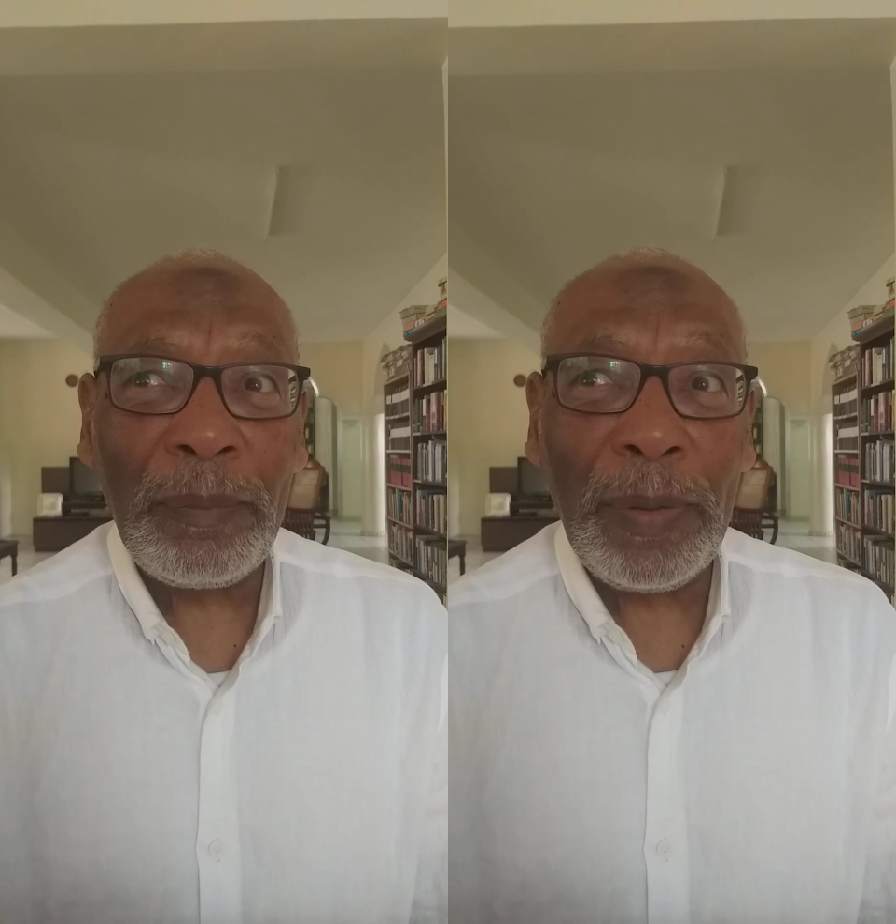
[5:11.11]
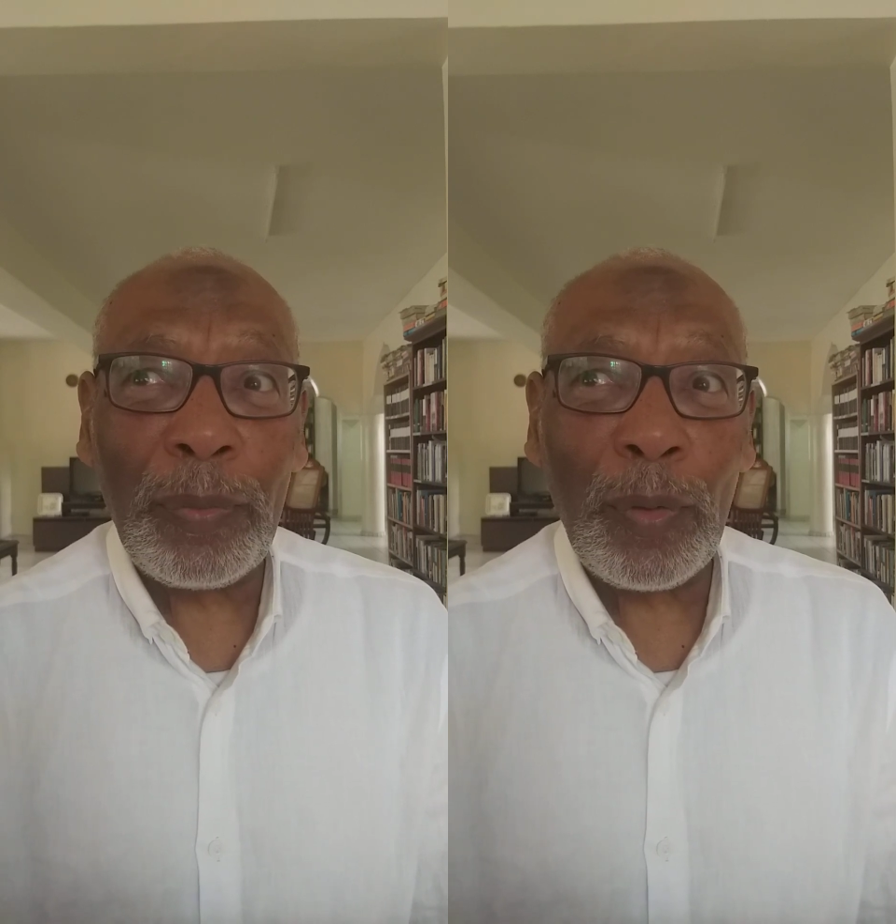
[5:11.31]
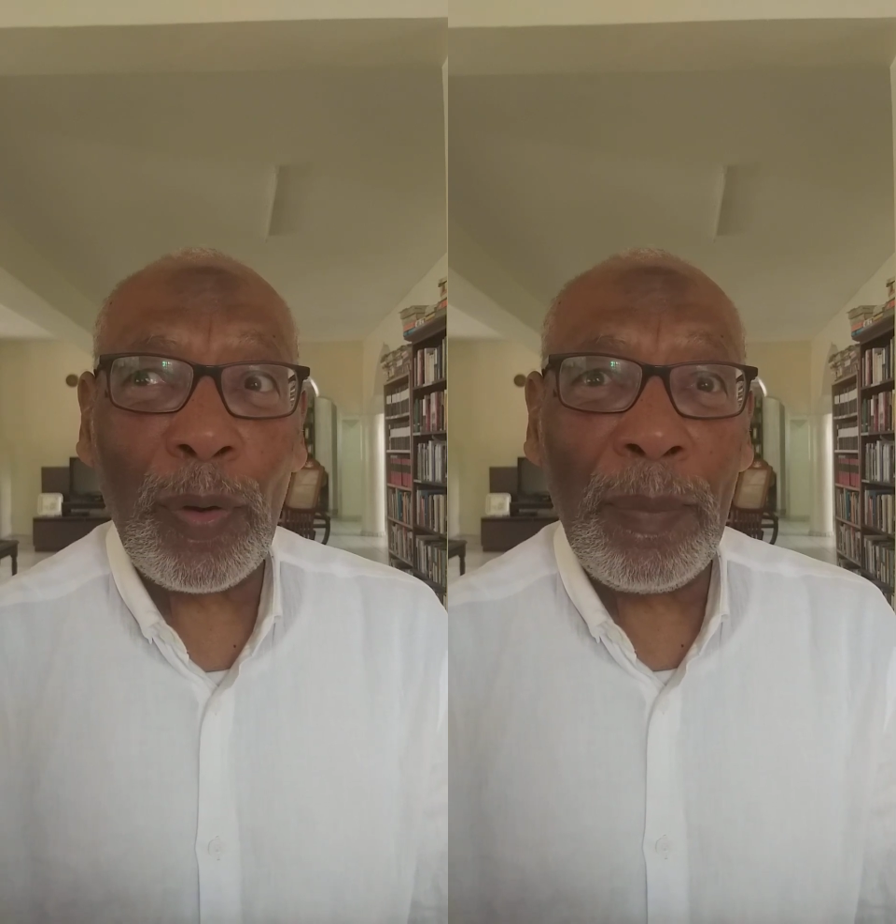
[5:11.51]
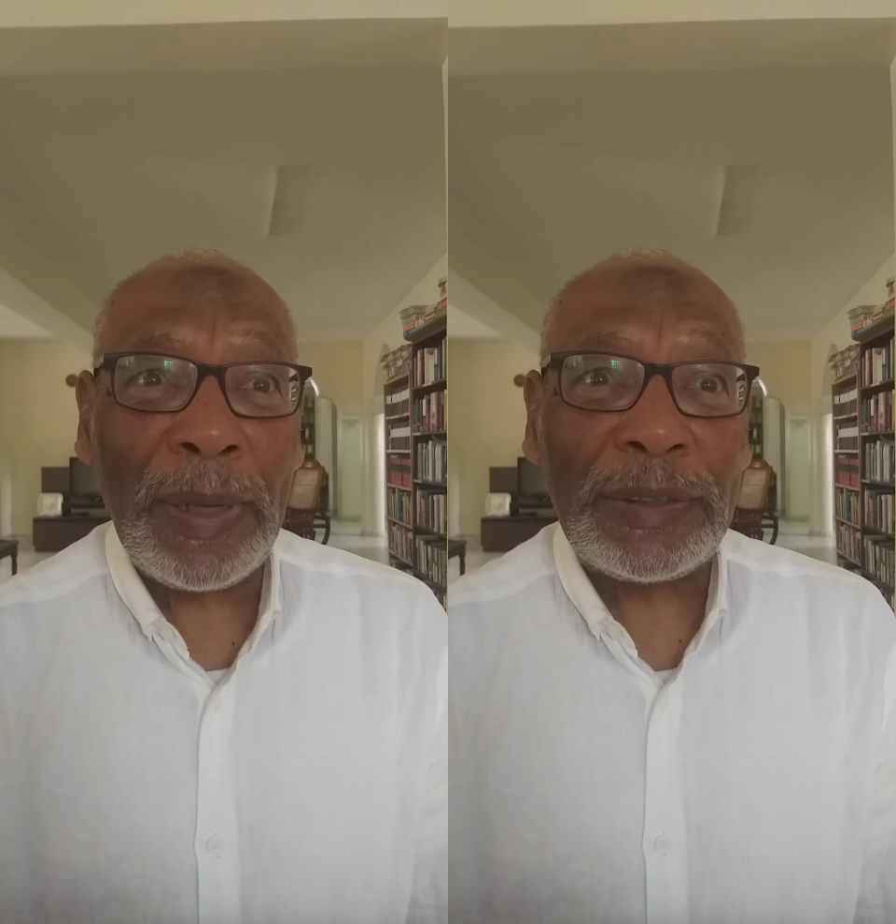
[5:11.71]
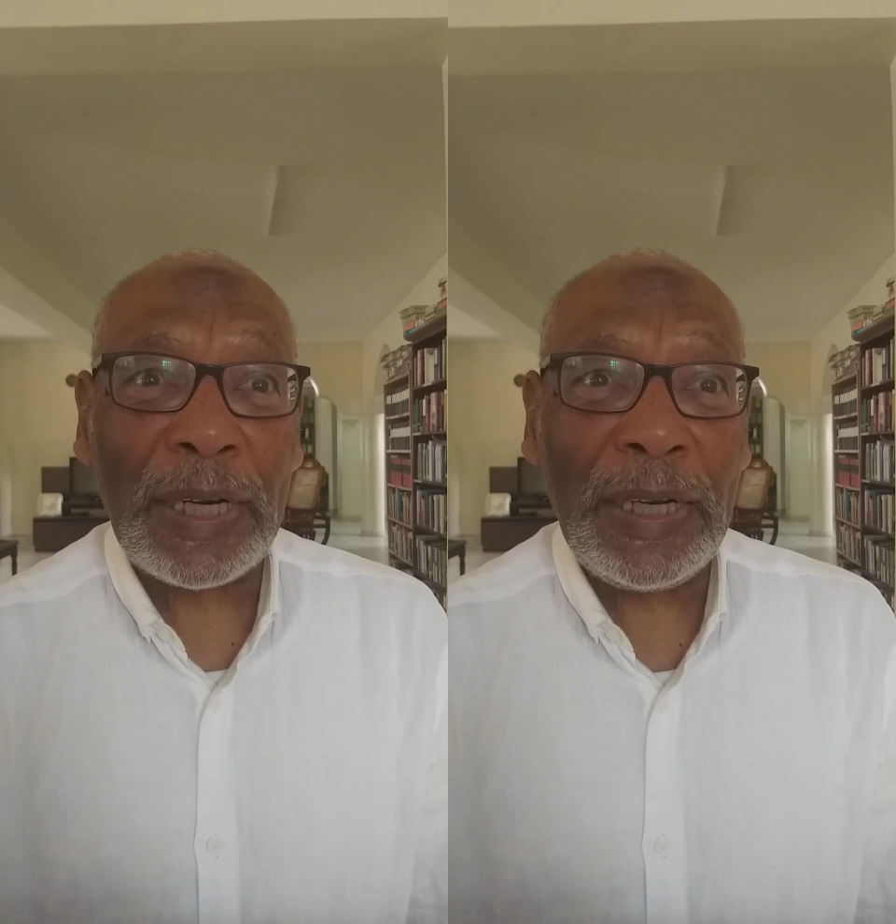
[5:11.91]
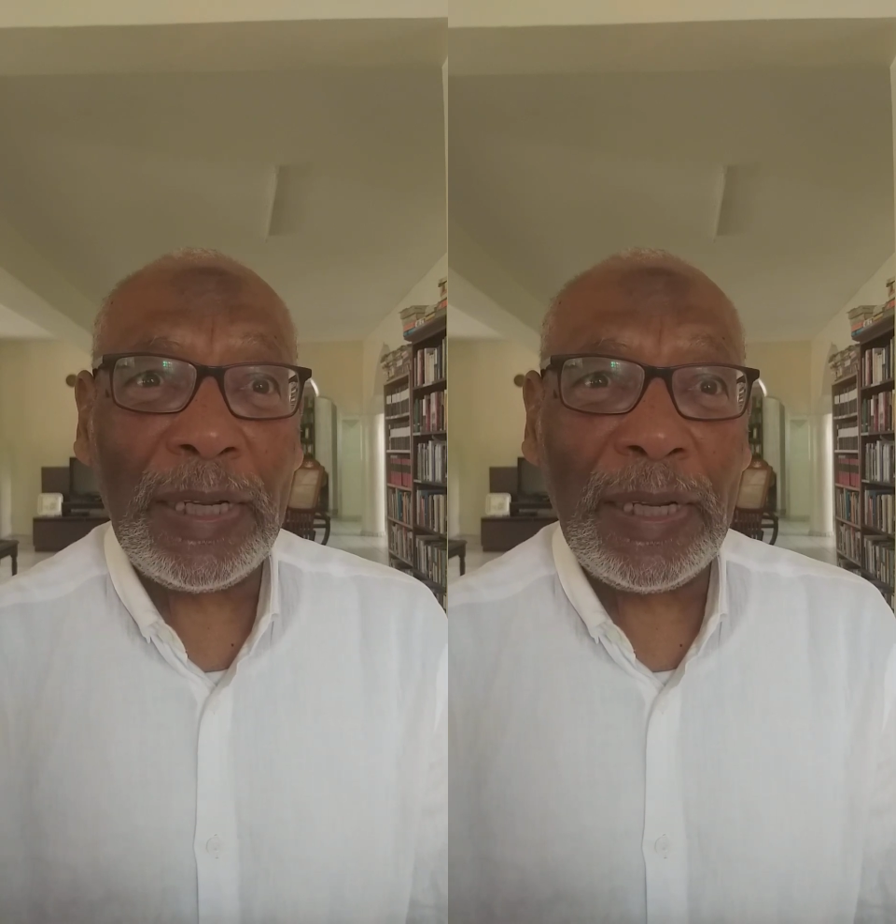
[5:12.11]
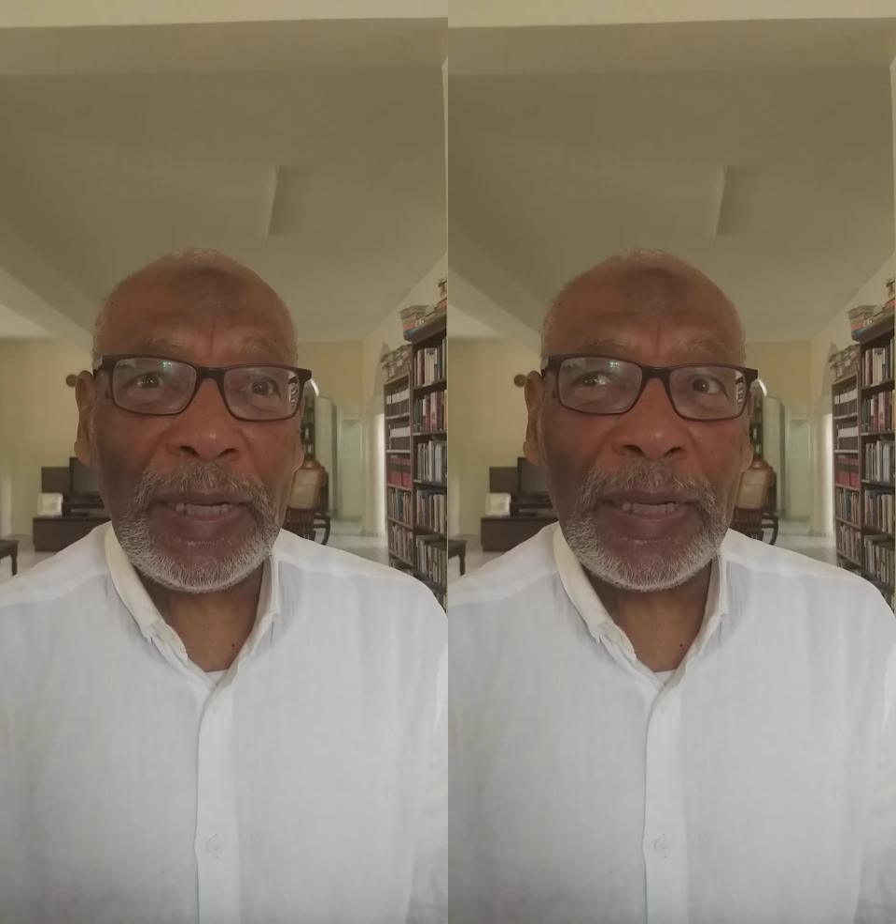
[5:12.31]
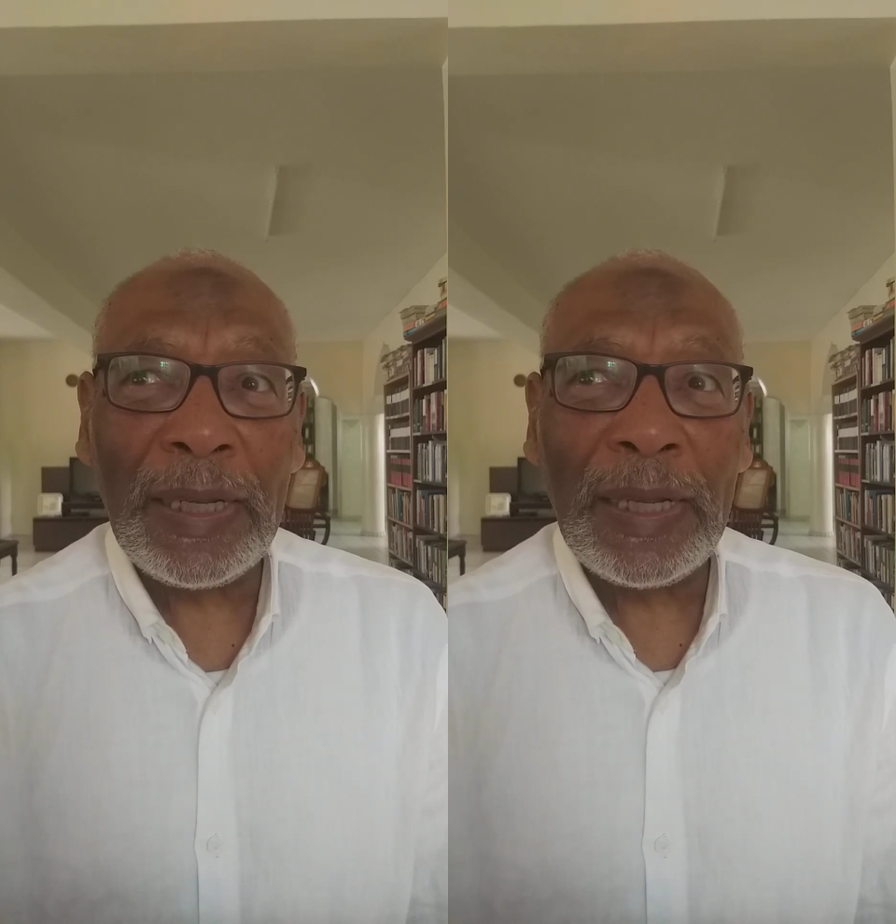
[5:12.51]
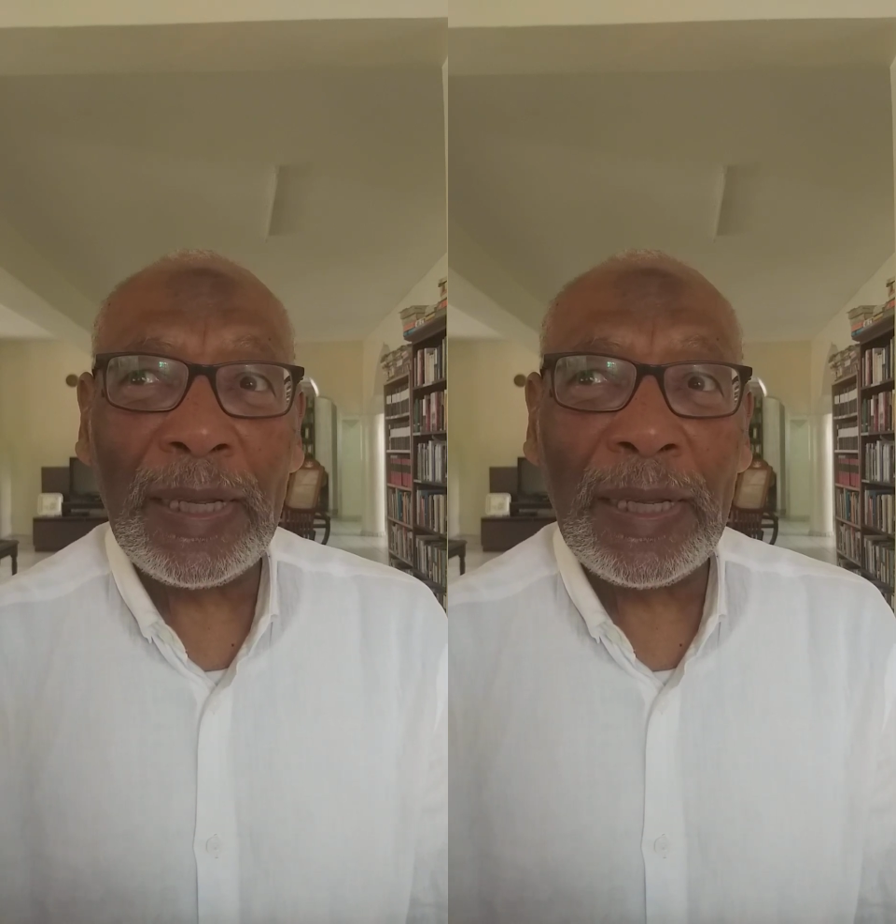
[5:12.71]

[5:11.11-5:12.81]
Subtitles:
people who are mentally